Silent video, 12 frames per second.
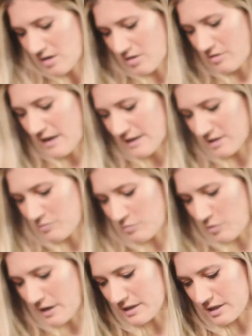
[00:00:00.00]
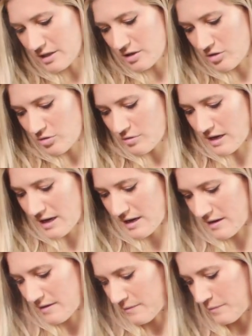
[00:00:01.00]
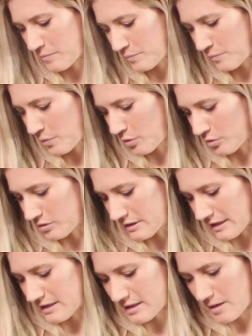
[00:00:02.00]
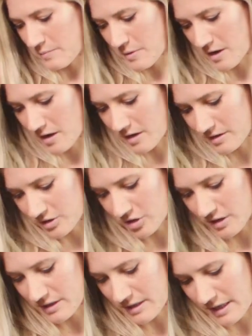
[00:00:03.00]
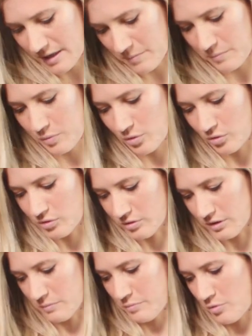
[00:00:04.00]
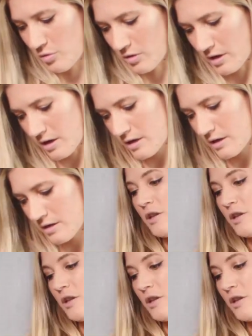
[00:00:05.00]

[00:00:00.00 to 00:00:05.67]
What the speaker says: Okay, so once you have pulled it apart, just like pulled pork,